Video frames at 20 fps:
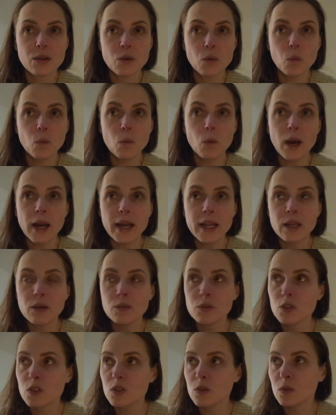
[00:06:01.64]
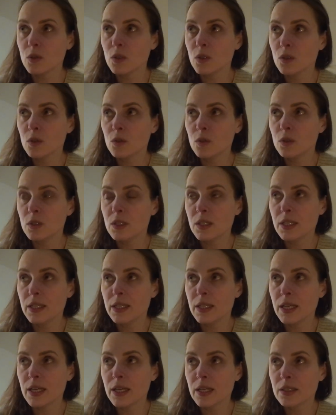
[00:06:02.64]
while I was doing the
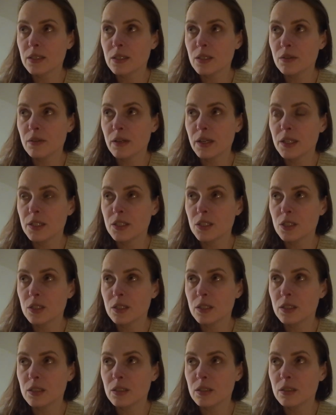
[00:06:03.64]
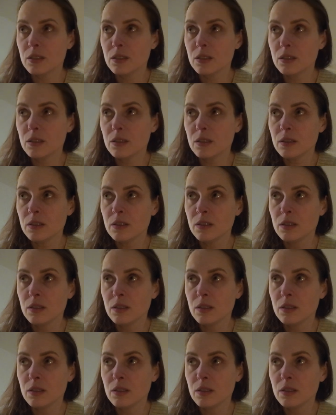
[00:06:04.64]
Kundalini activation